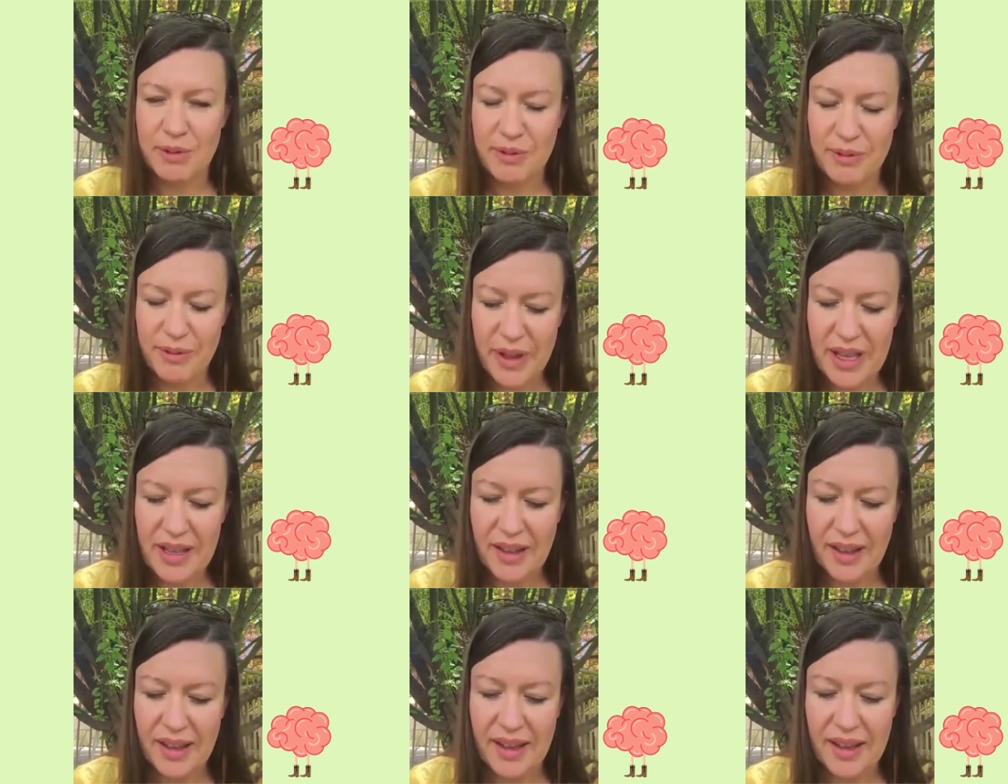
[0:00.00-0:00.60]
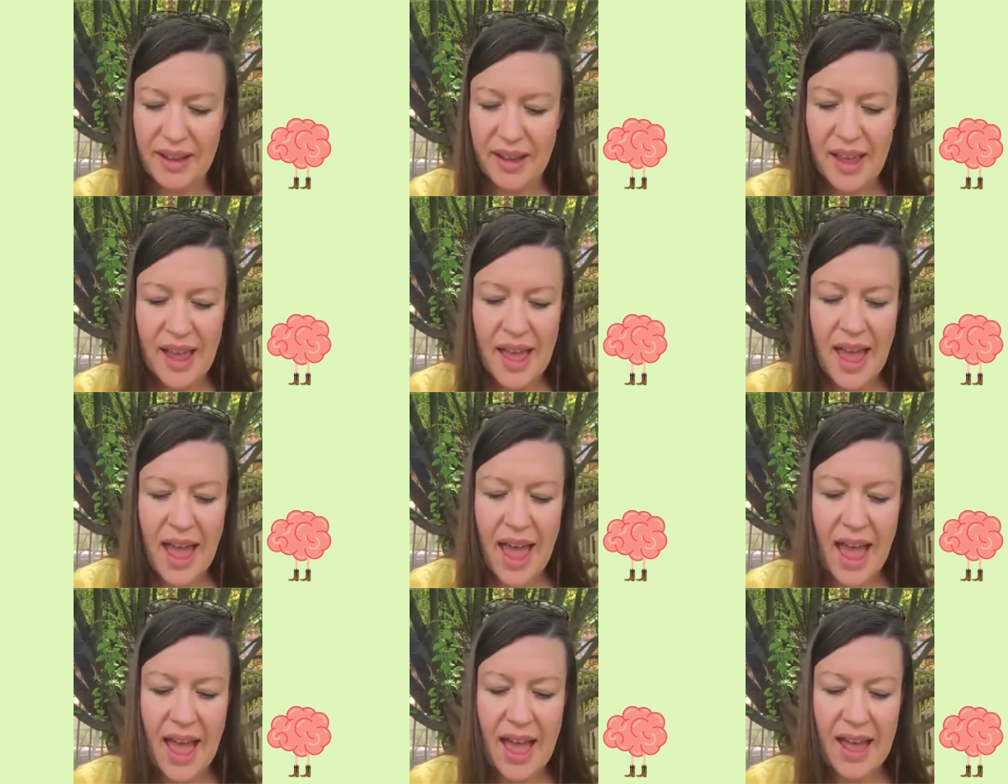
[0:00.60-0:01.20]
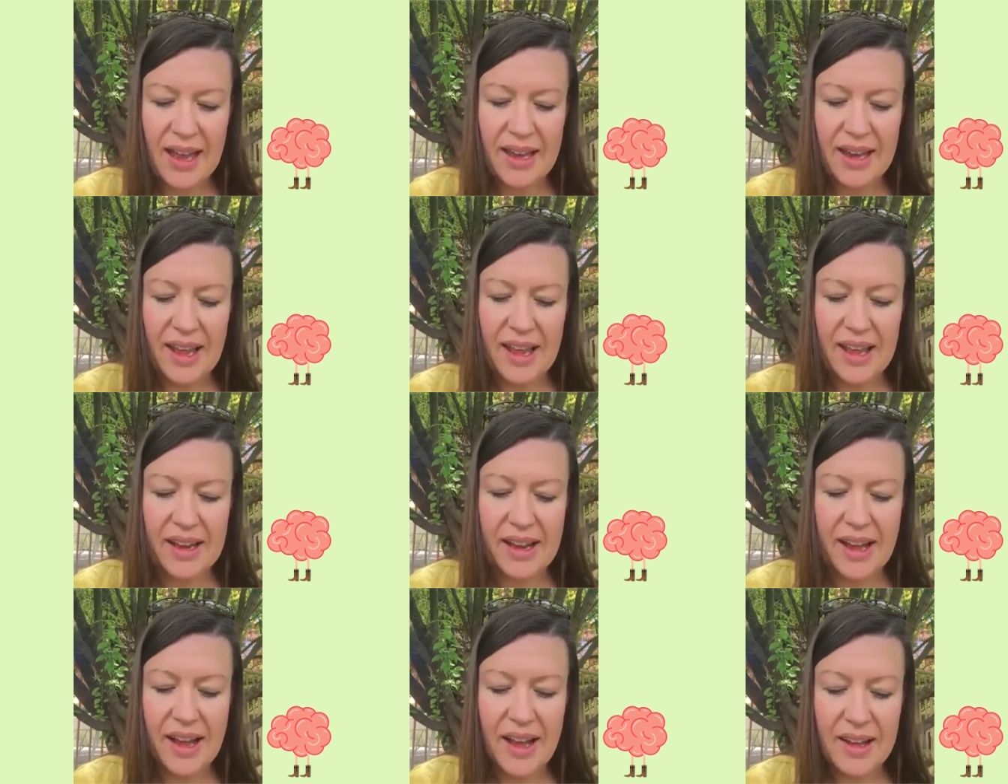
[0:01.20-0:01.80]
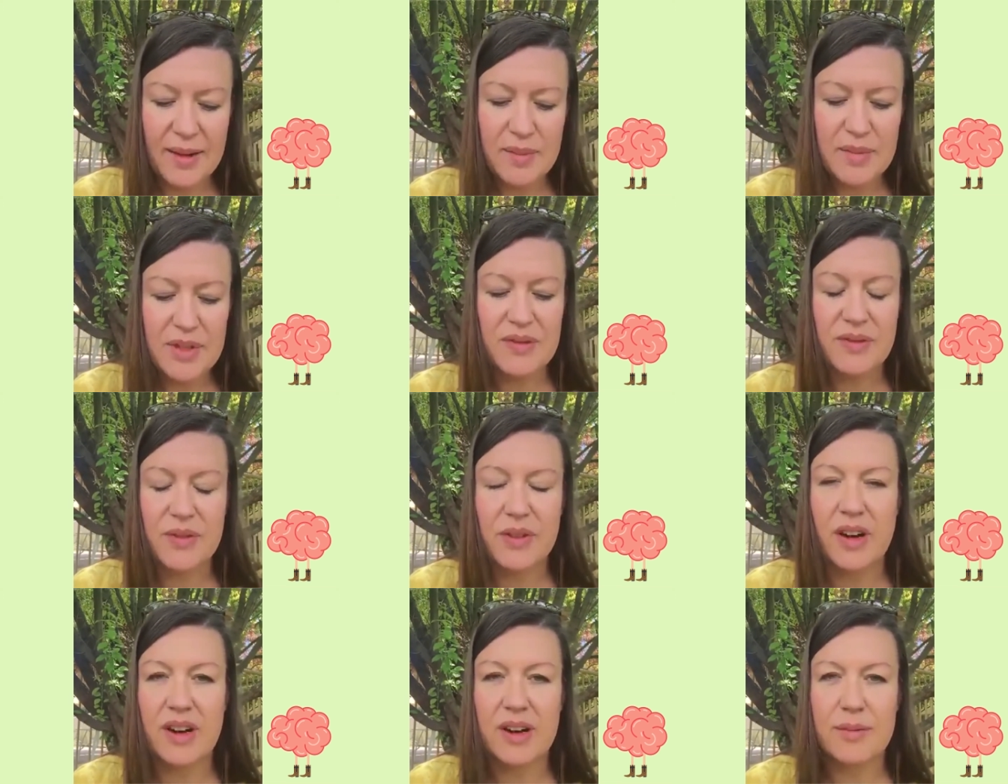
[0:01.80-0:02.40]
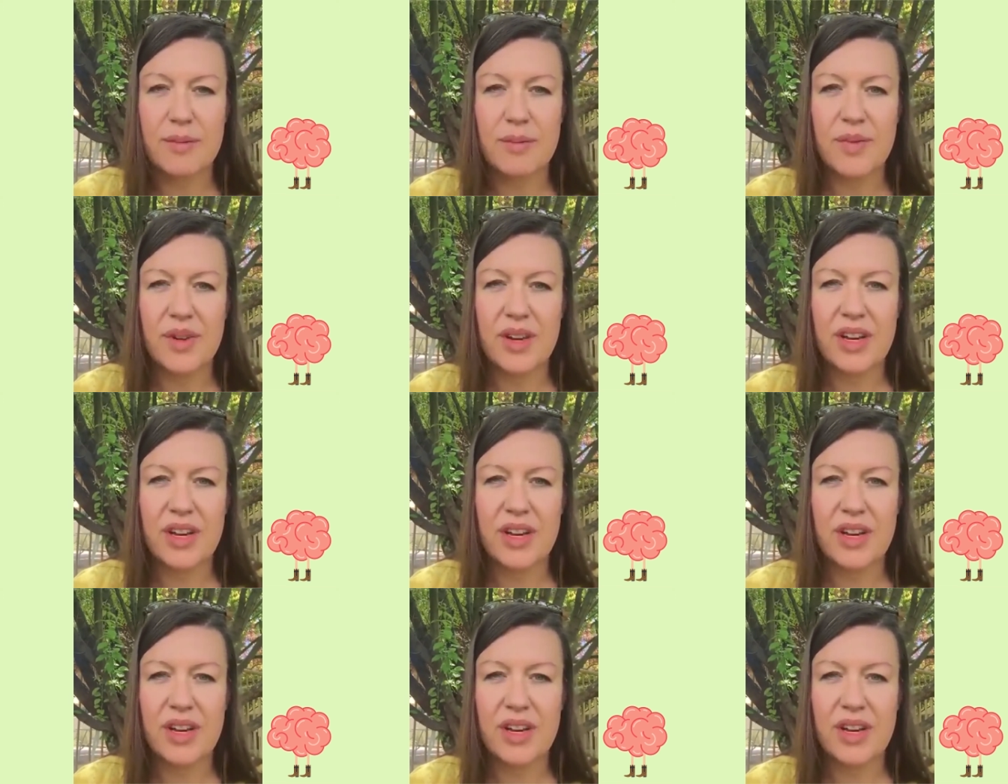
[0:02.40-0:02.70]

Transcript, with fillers: feeling. And it comes from,